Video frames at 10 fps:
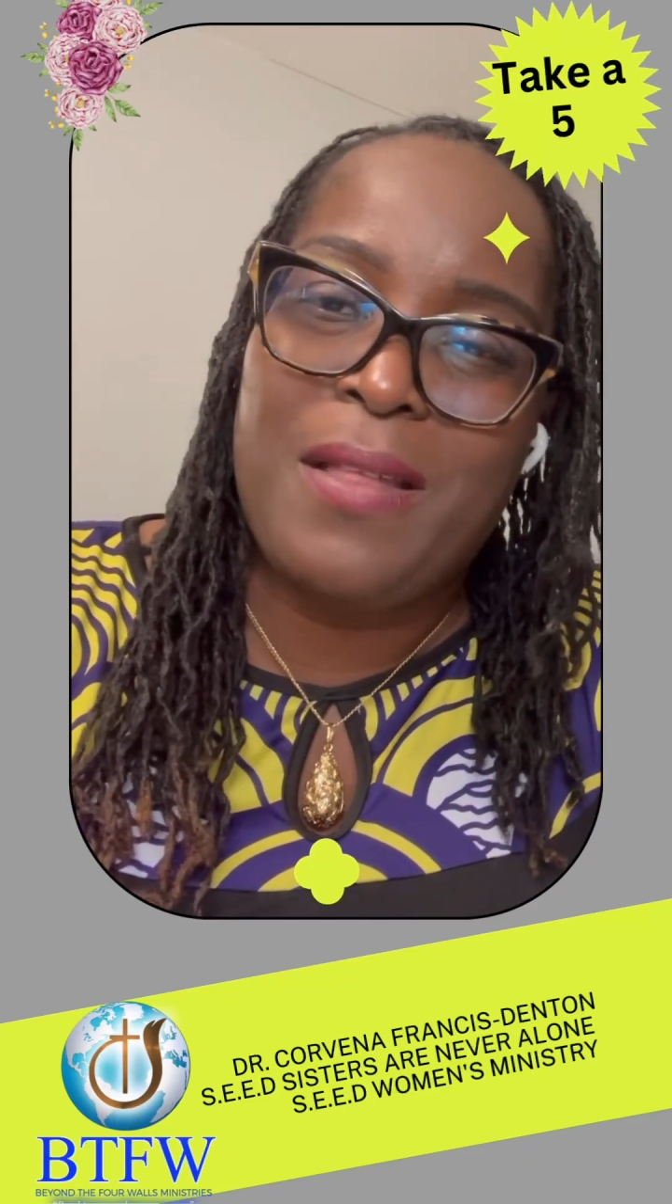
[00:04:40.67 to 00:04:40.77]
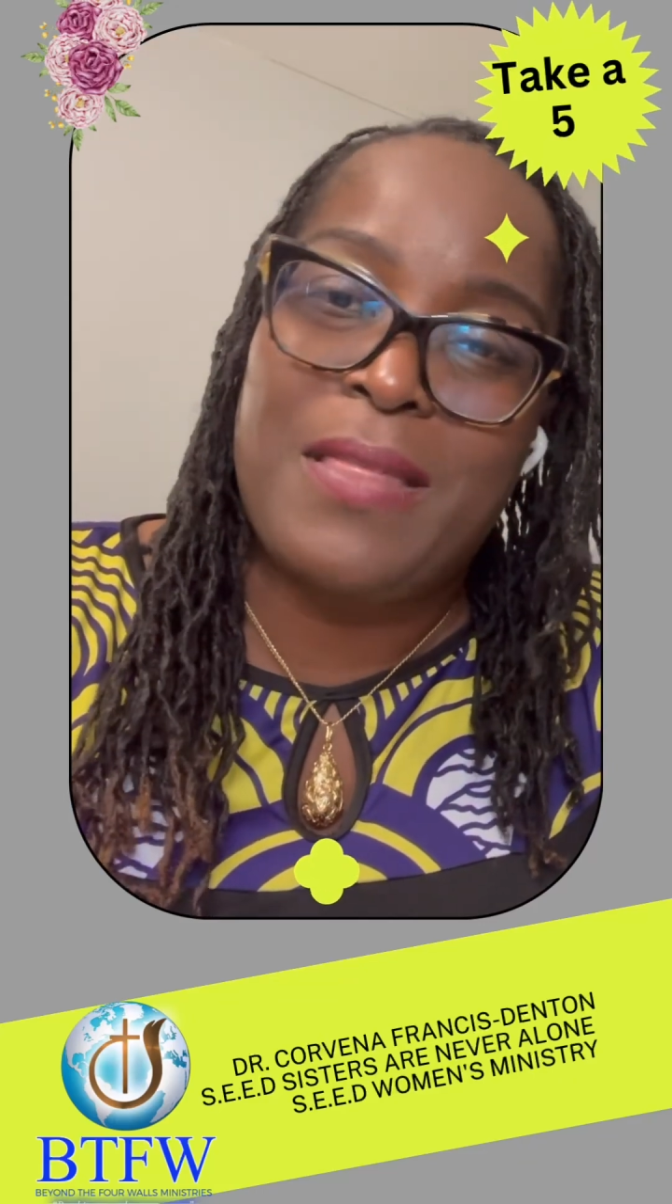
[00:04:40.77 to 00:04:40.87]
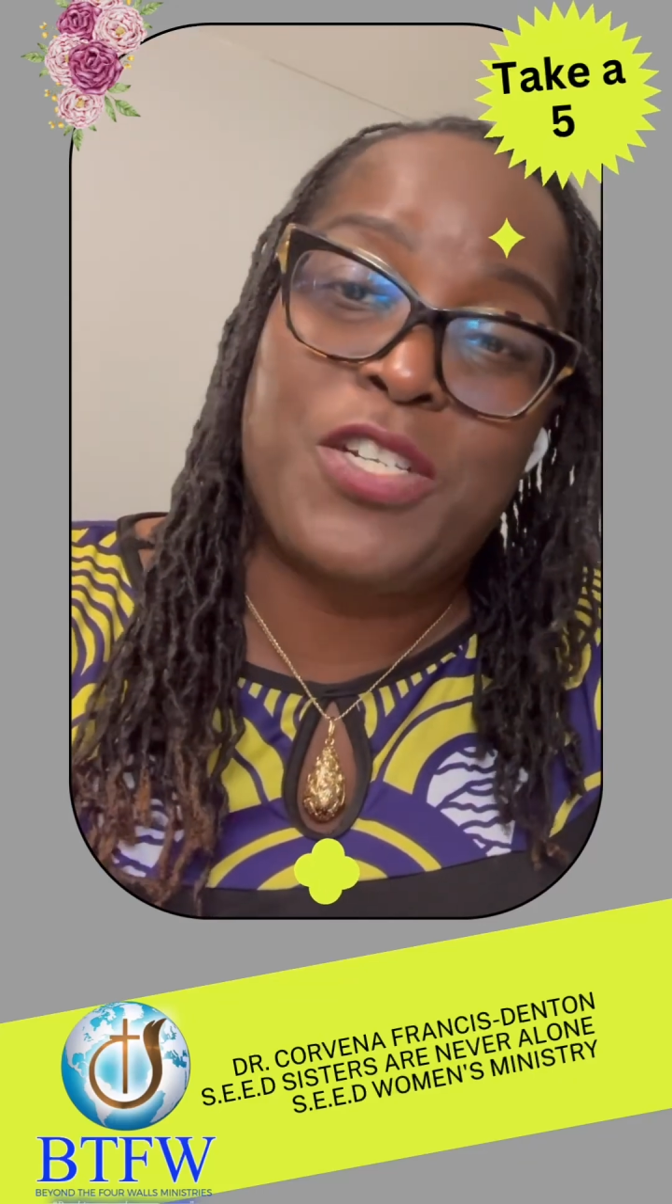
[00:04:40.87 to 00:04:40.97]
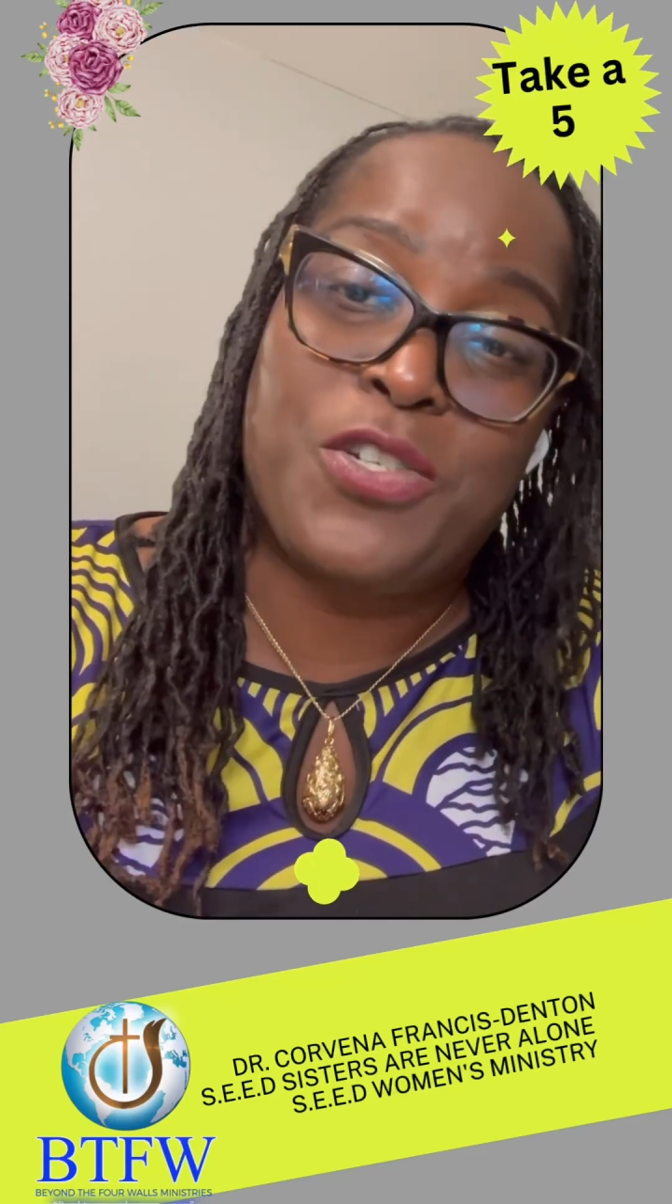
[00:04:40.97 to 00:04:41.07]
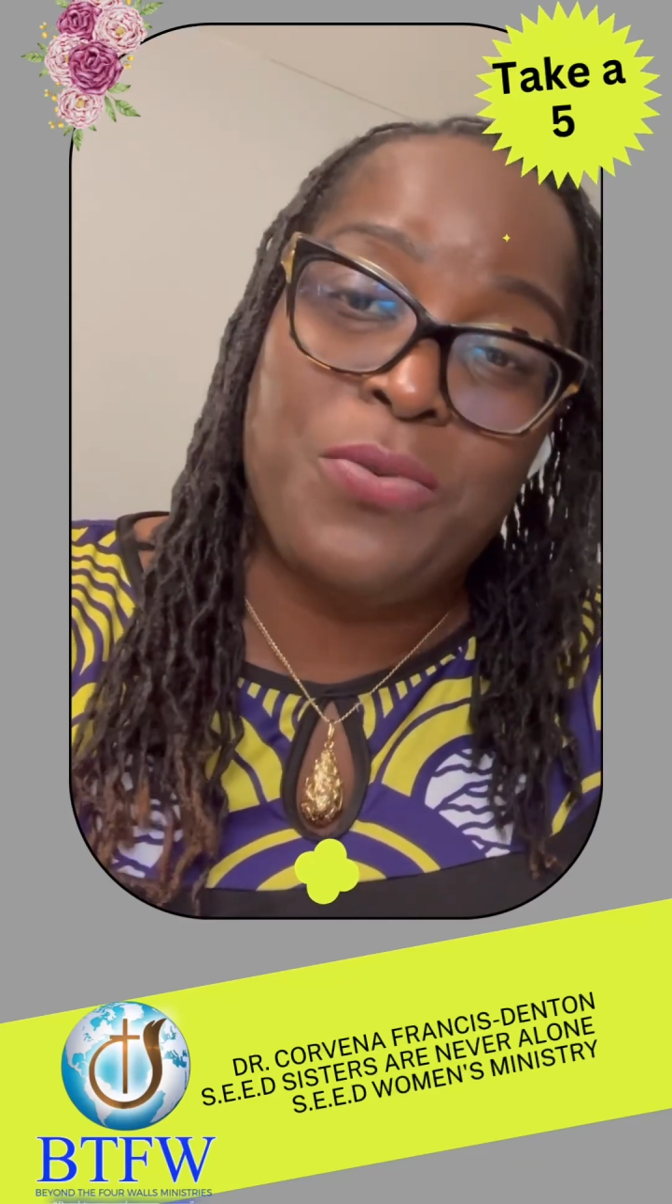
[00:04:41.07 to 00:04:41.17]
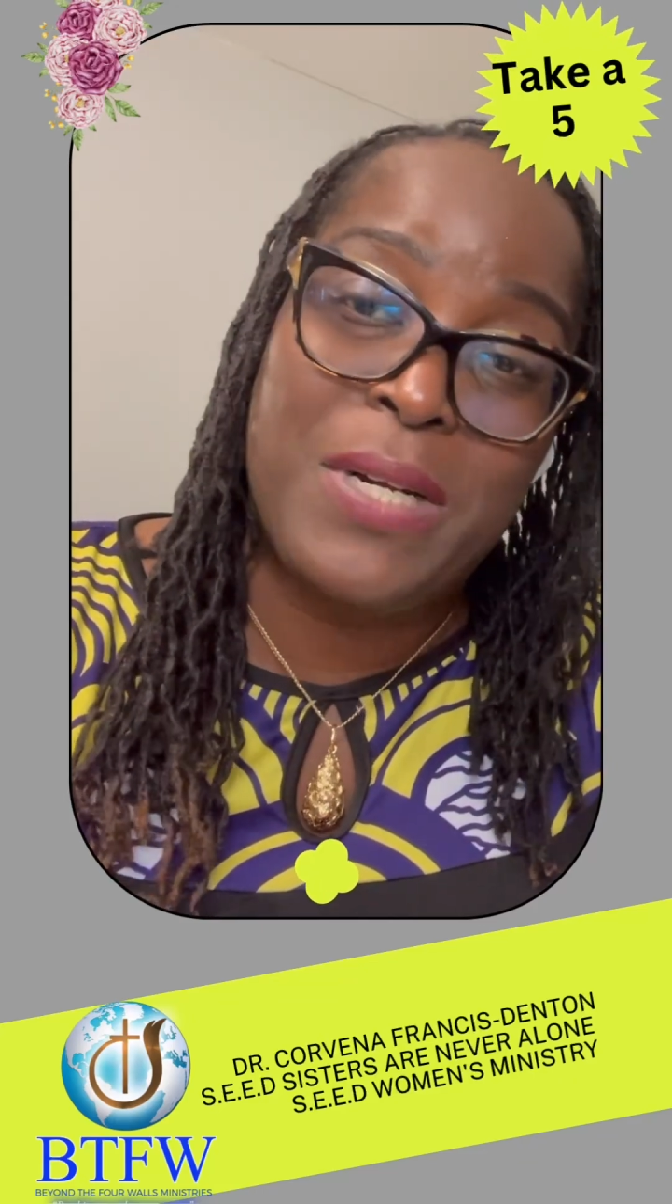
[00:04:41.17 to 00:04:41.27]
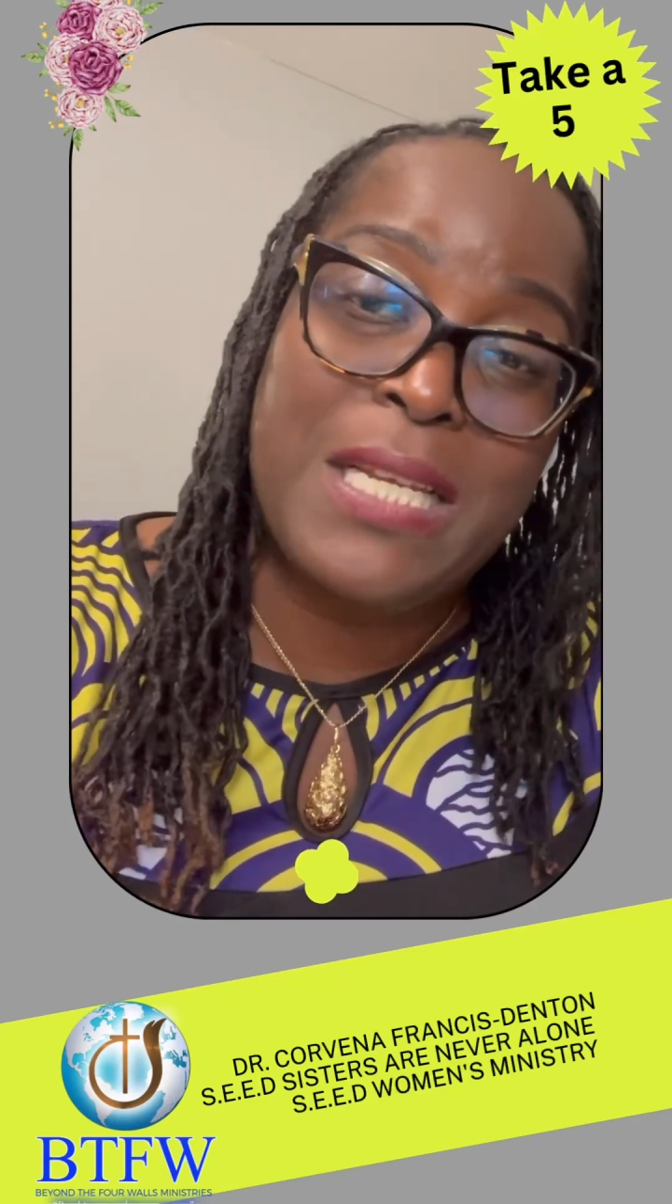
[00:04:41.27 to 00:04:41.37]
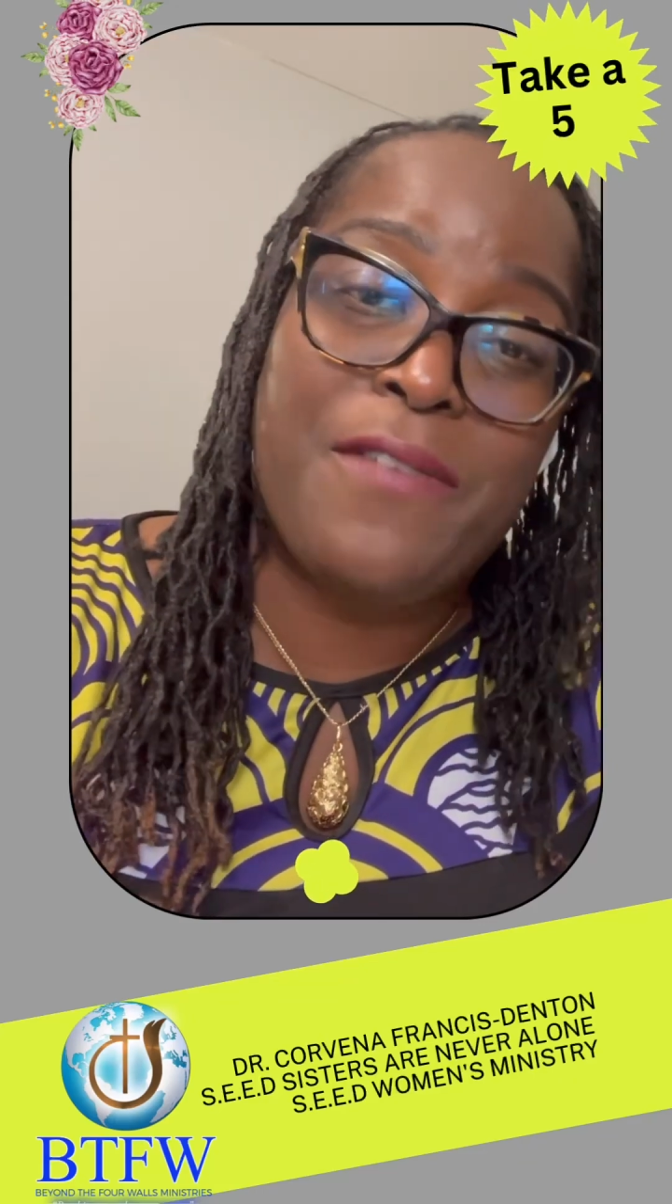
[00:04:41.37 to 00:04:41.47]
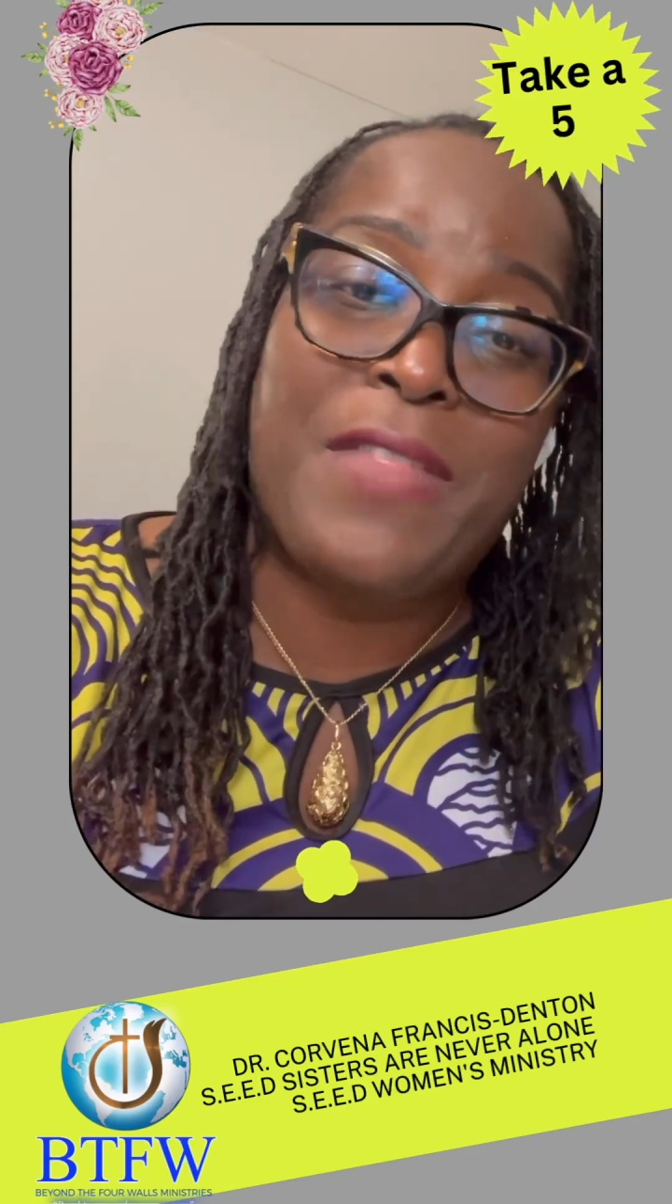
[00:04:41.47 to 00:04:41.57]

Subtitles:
that you would give